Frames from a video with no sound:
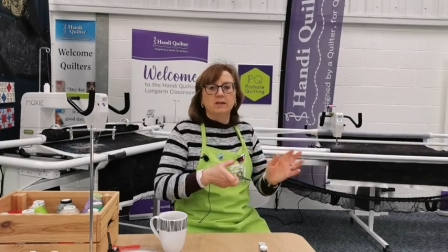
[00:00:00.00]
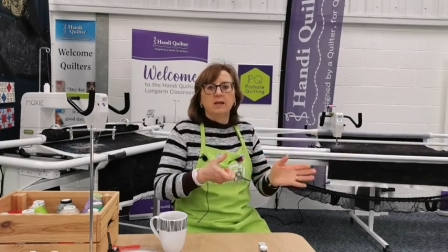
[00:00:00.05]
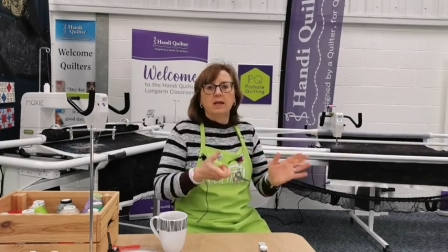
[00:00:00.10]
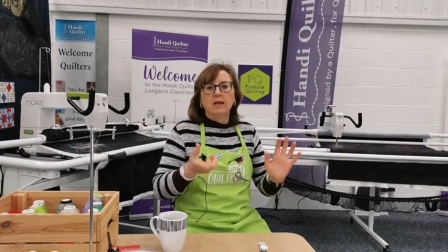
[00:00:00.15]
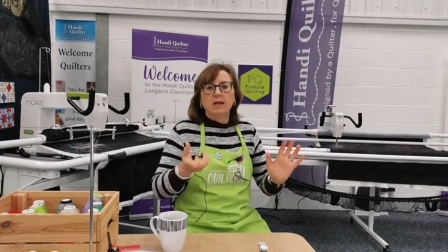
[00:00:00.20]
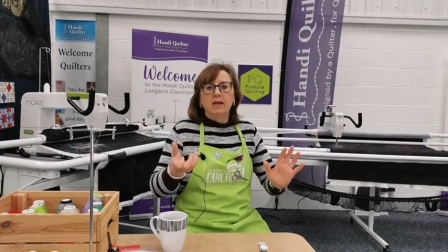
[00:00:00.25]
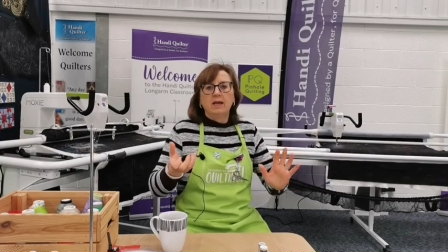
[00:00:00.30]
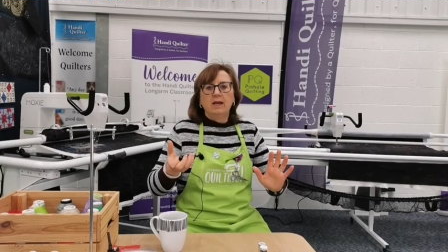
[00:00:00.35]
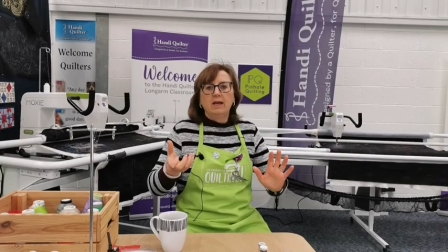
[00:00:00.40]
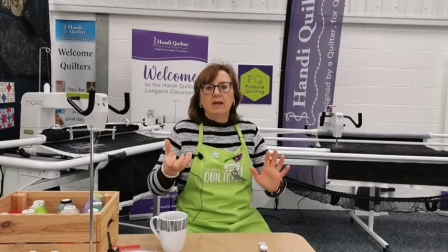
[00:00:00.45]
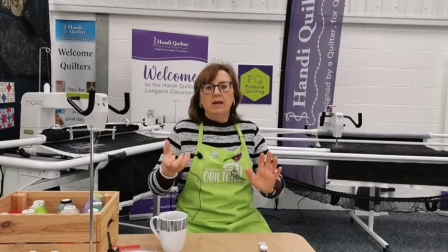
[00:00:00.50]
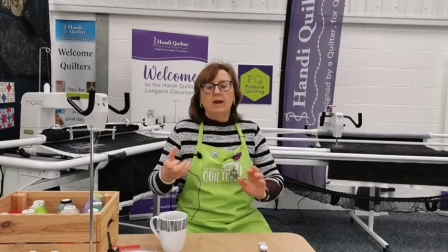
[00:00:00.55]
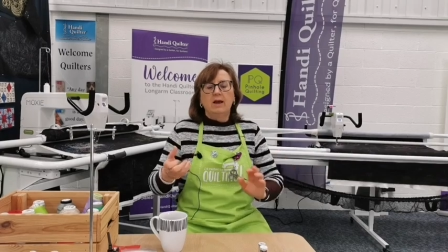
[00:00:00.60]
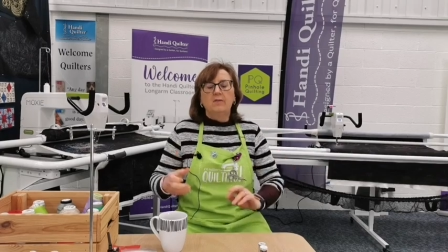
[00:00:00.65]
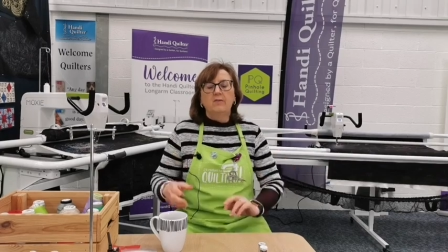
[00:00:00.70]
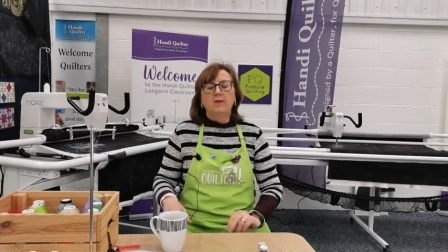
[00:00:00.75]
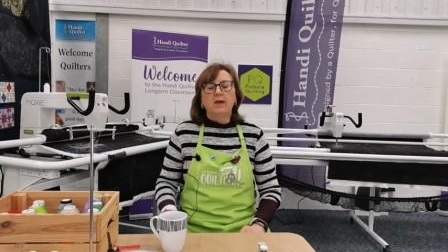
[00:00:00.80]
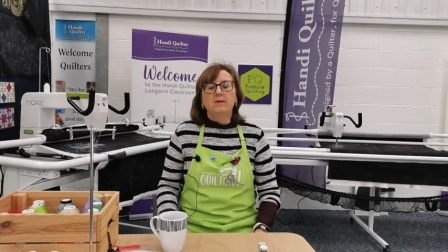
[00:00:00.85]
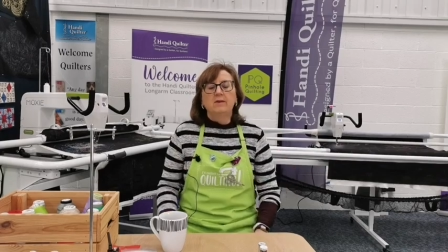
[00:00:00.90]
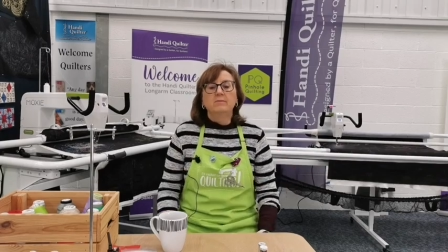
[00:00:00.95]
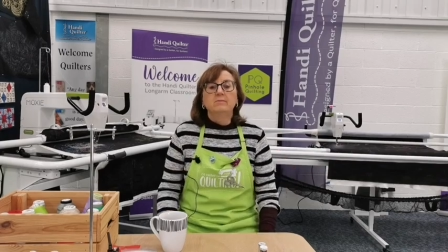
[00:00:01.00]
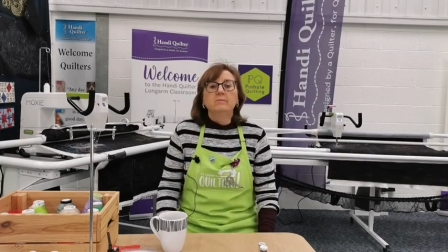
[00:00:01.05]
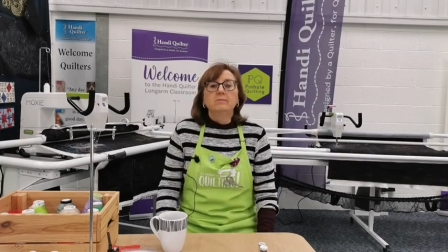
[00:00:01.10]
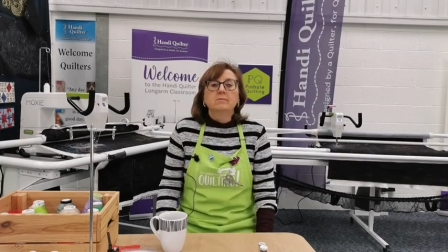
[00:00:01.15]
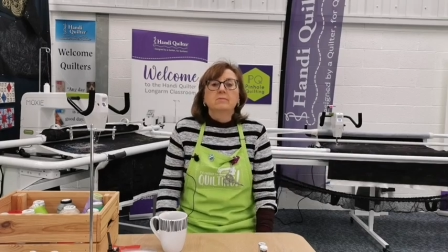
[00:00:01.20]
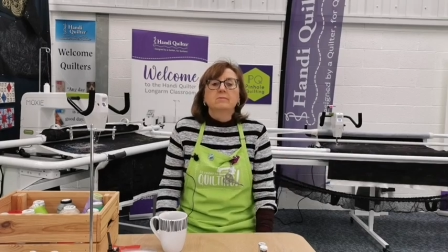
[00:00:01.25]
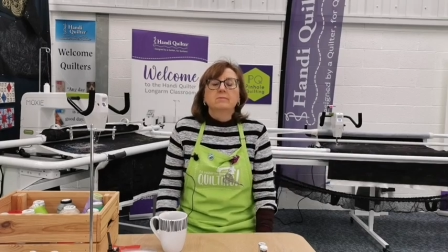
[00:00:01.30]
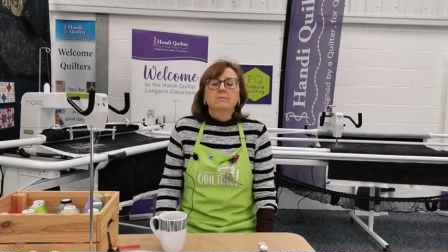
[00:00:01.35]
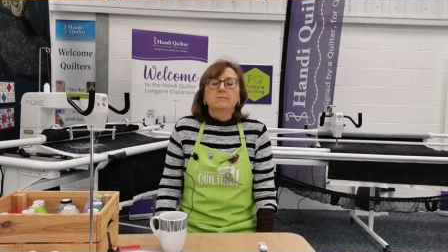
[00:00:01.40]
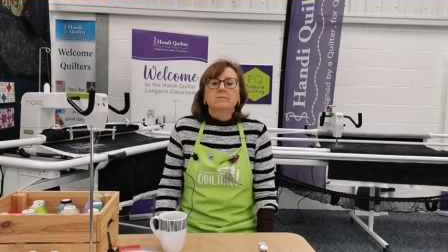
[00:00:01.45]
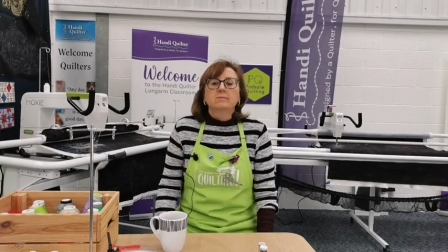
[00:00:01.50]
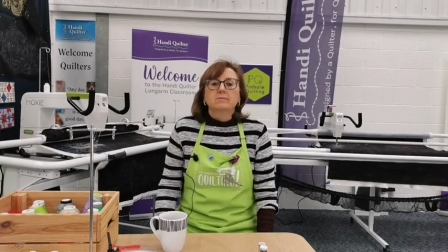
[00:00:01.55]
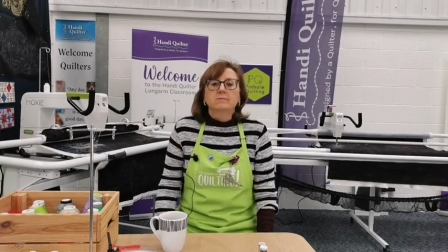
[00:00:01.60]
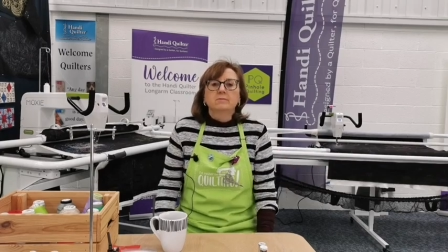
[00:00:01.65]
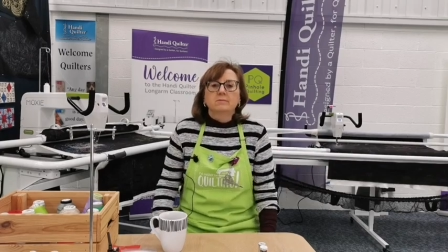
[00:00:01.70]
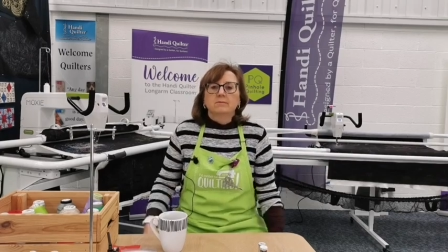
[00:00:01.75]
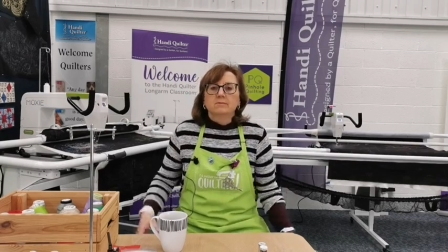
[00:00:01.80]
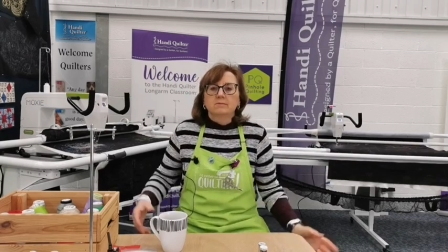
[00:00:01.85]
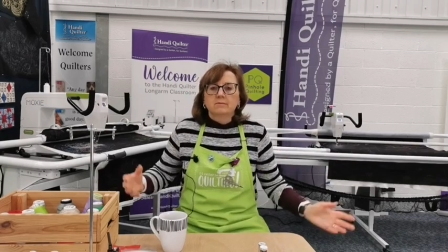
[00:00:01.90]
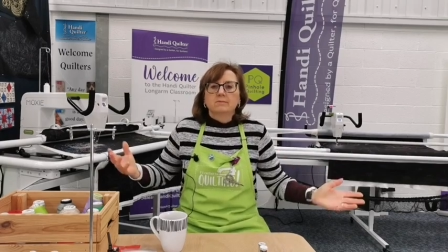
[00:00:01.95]
and then
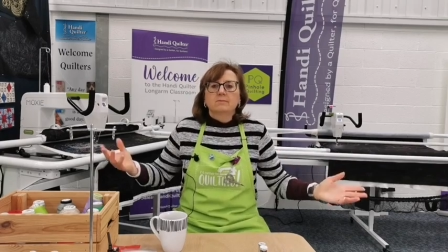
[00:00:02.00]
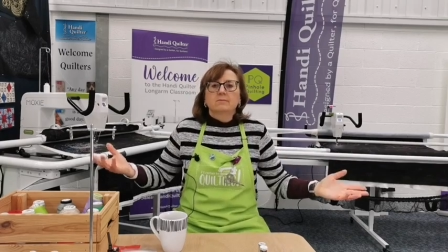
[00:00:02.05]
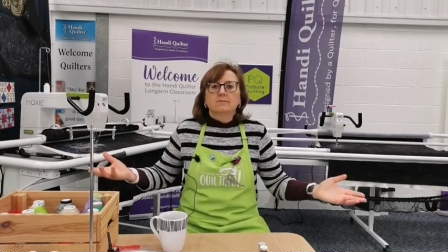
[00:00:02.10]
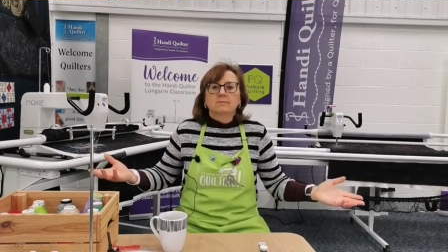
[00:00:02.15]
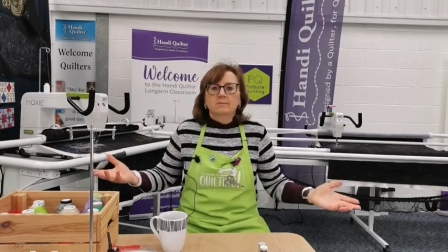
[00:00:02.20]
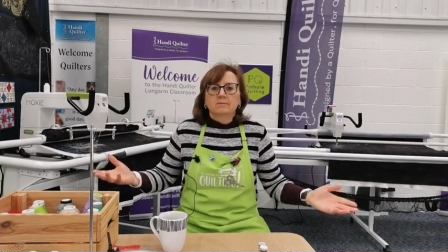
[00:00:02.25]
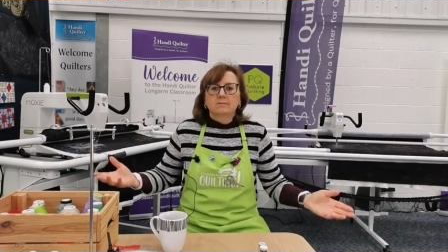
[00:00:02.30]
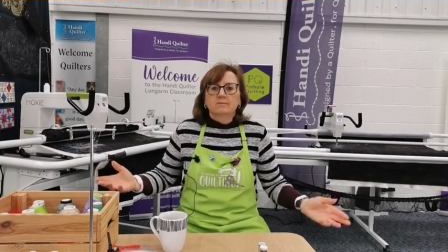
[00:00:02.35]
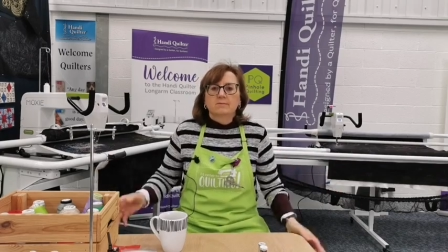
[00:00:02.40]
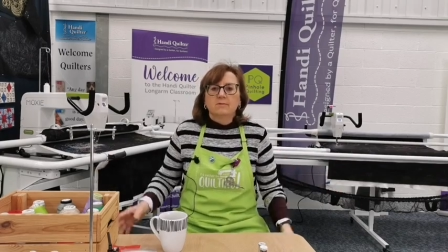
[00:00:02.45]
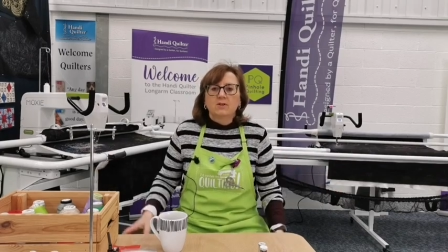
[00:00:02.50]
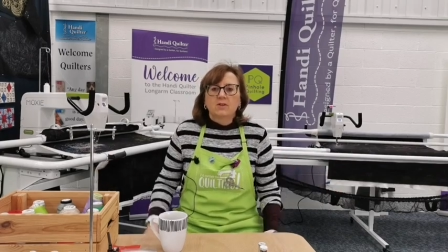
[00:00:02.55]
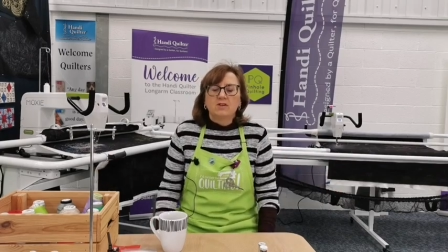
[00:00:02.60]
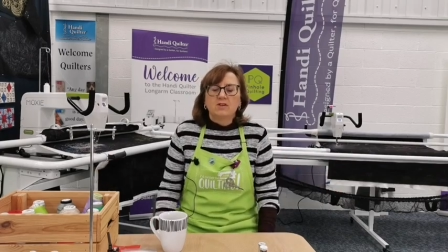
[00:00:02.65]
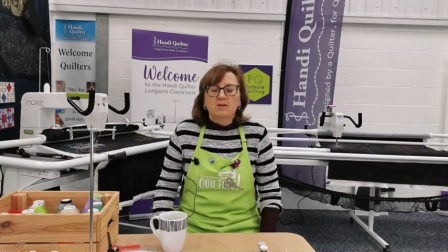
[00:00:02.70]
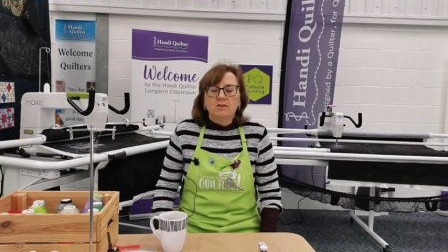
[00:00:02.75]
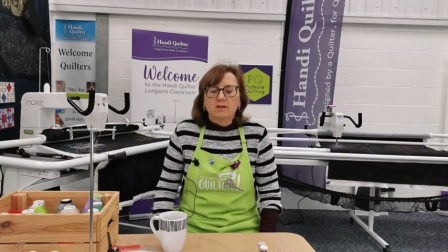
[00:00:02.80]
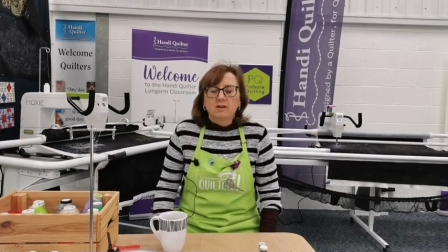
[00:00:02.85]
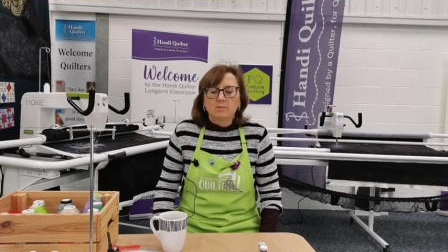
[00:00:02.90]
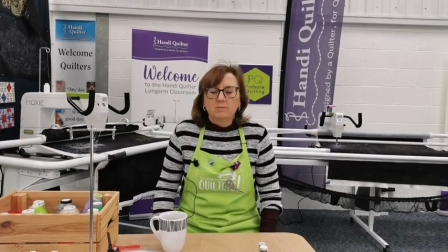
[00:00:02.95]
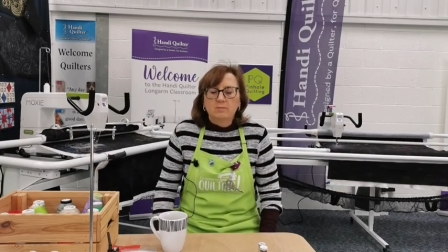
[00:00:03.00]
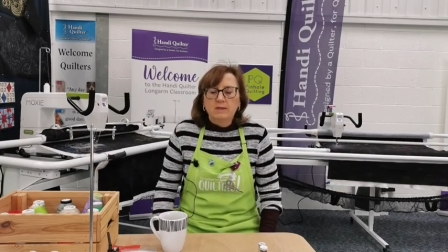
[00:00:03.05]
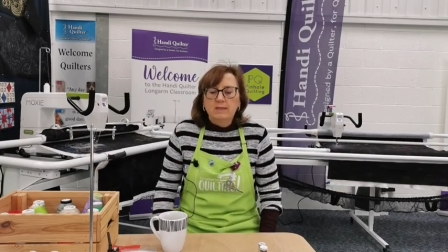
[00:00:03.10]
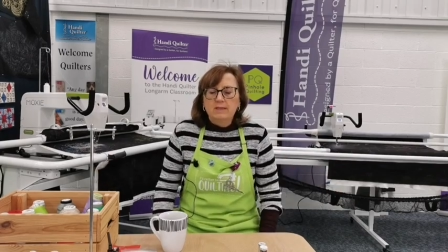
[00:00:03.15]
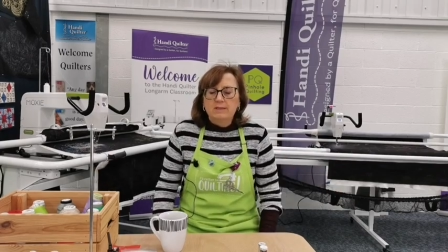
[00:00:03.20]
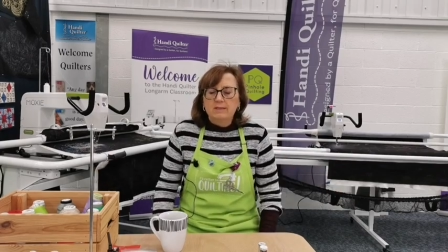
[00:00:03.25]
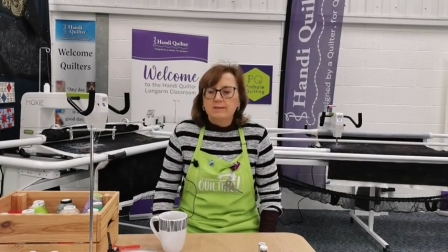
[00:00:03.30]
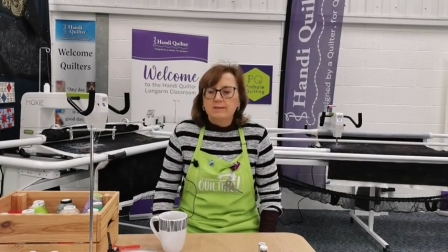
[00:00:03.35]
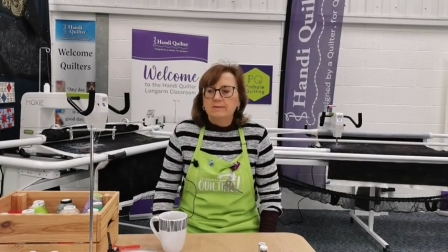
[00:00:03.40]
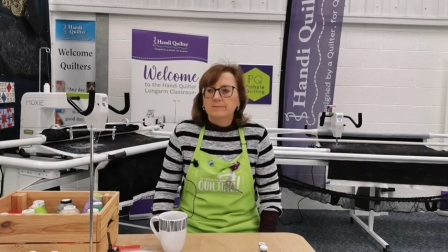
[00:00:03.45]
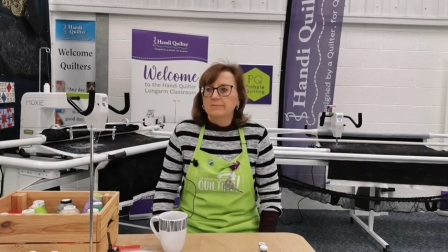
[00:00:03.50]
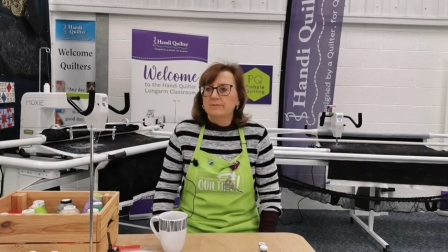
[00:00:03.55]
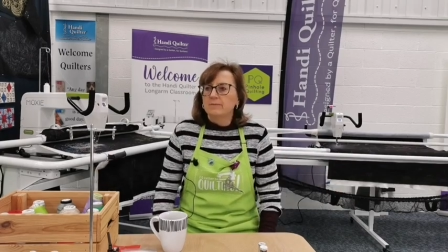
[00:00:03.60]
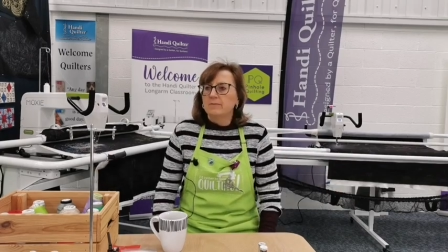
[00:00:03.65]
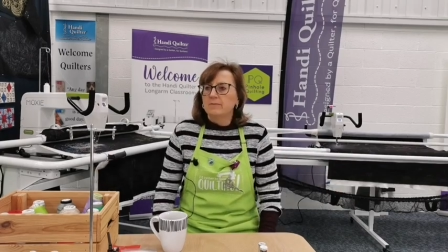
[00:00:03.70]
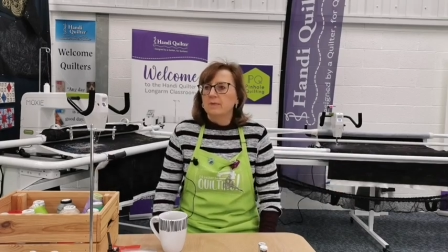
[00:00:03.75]
you don't complete it.